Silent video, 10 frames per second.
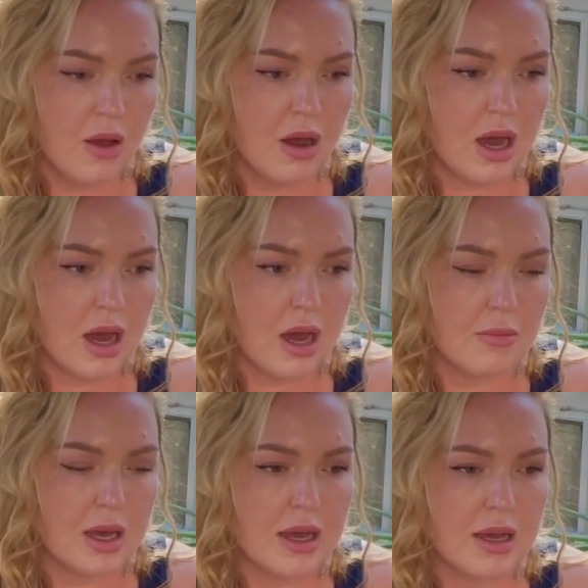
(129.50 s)
But
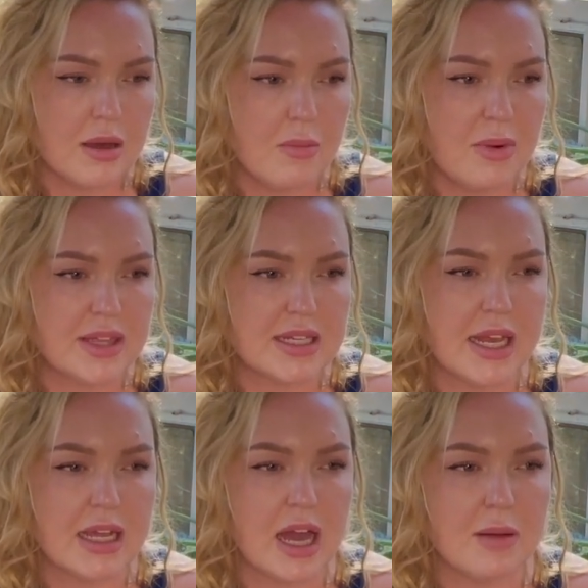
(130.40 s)
the
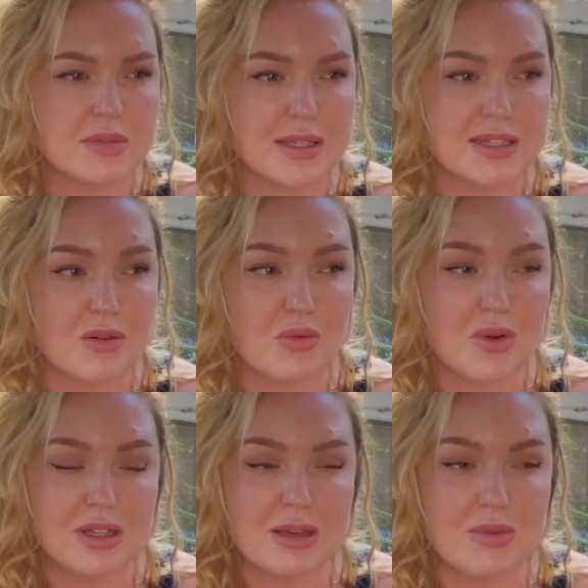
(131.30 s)
Ten of Cups is a
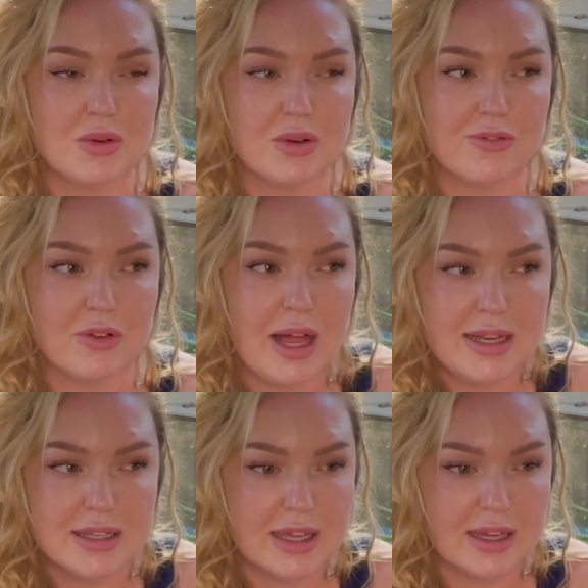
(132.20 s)
really beautiful
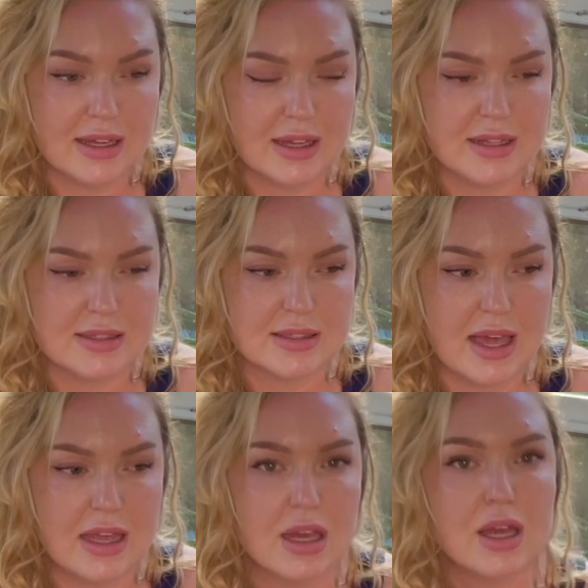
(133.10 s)
ending. It's
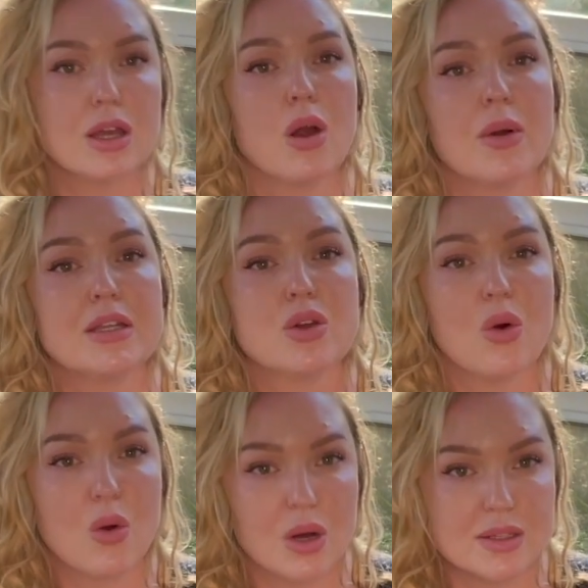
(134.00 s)
like going
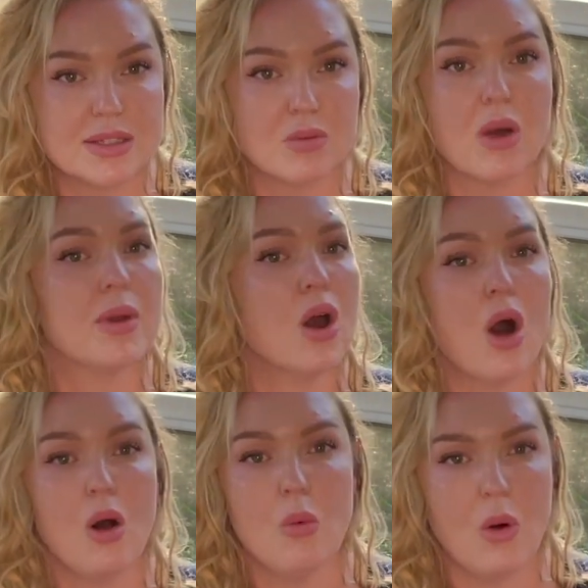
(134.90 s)
towards what we
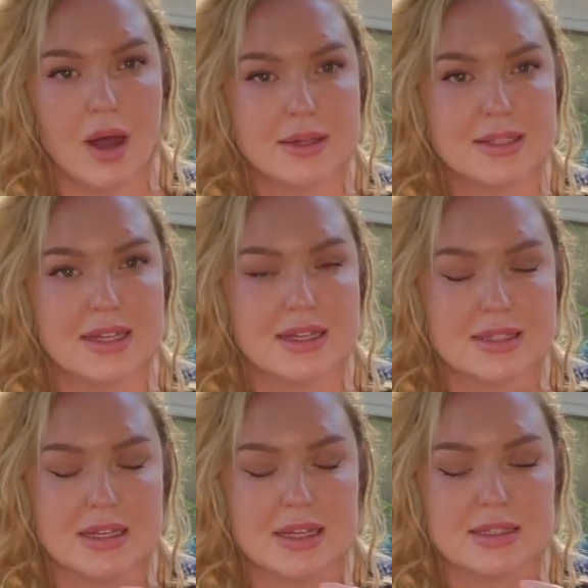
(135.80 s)
all want. It
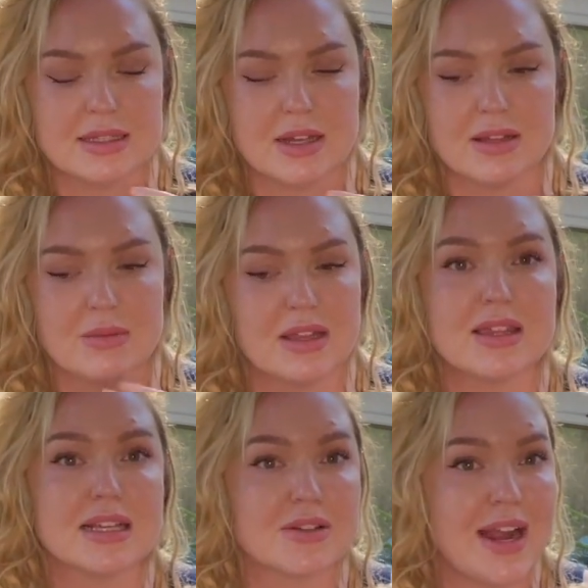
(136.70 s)
doesn't necessarily mean
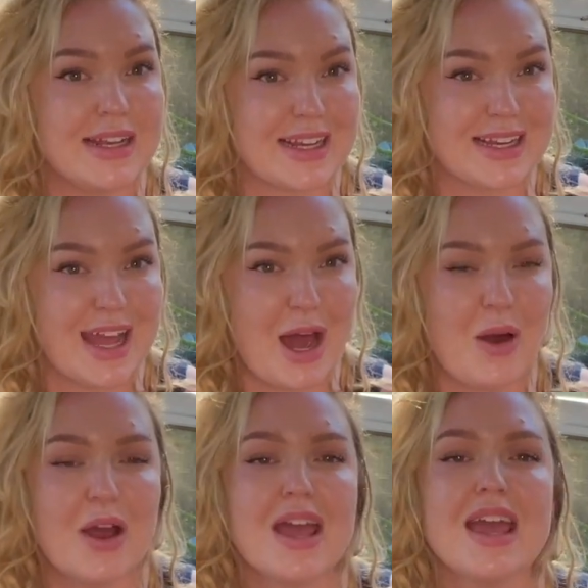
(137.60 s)
things are ending
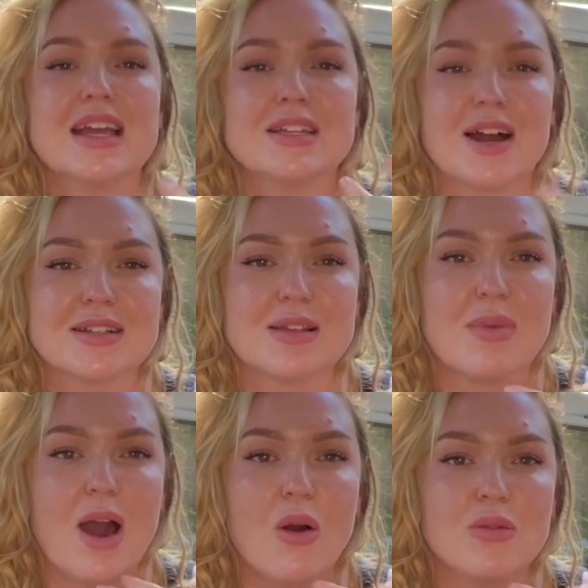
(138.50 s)
now. It talks
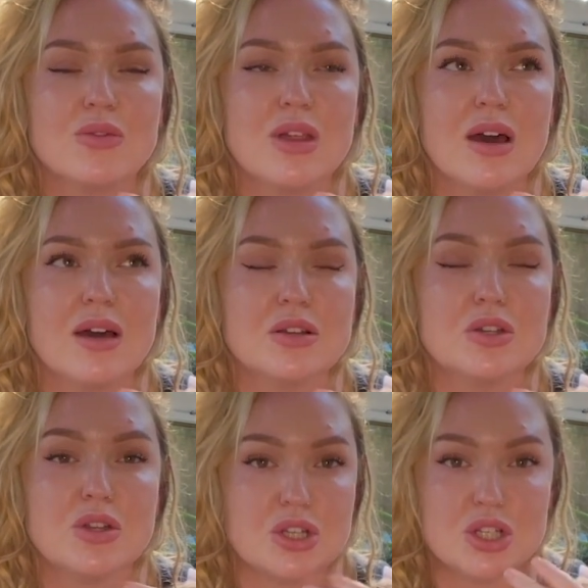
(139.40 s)
about
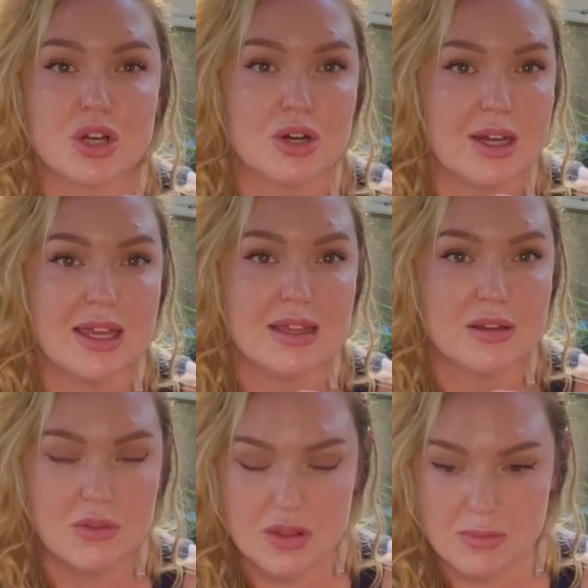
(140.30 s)
the journey,
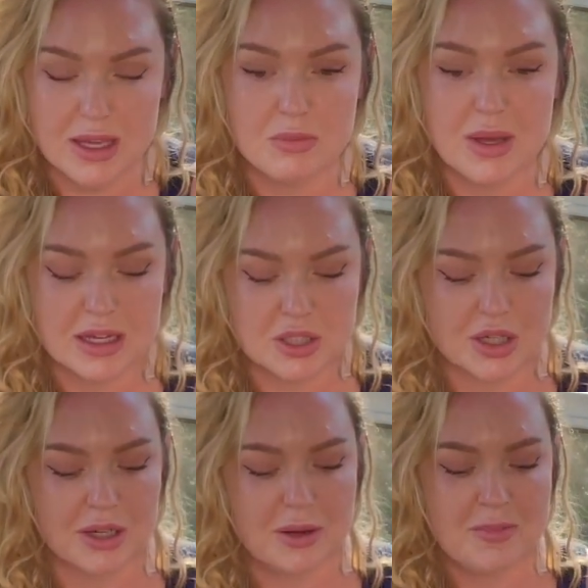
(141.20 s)
the big
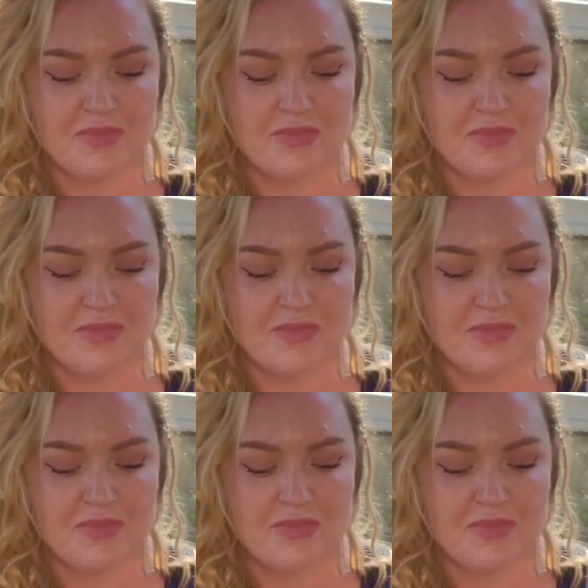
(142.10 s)
picture.